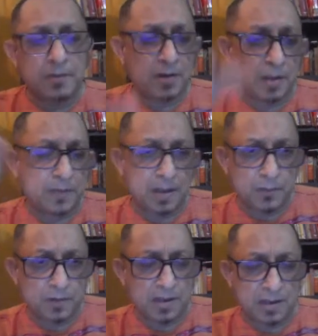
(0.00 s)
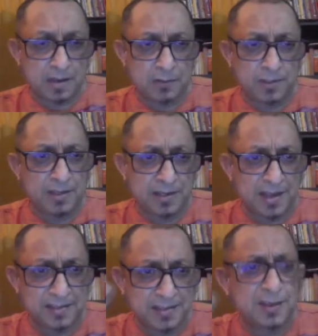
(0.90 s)
I don't think that
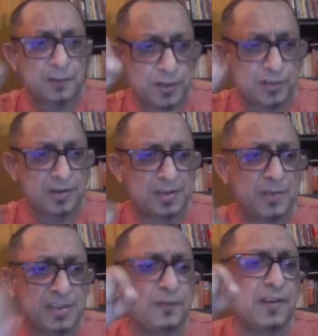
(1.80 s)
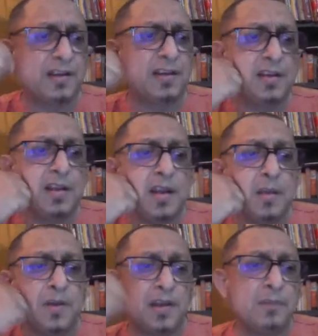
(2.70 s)
answers your question specifically,
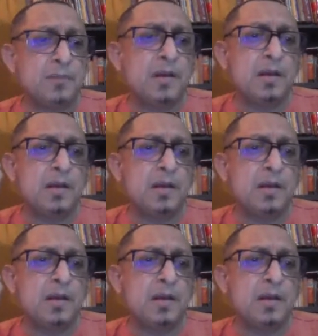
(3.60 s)
but